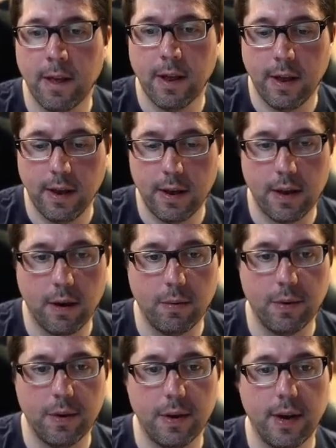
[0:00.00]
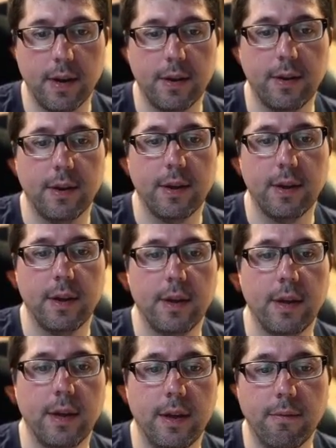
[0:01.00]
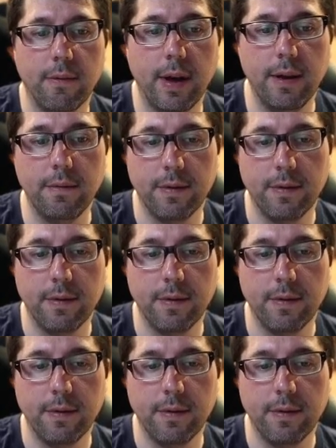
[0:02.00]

Now knight e5,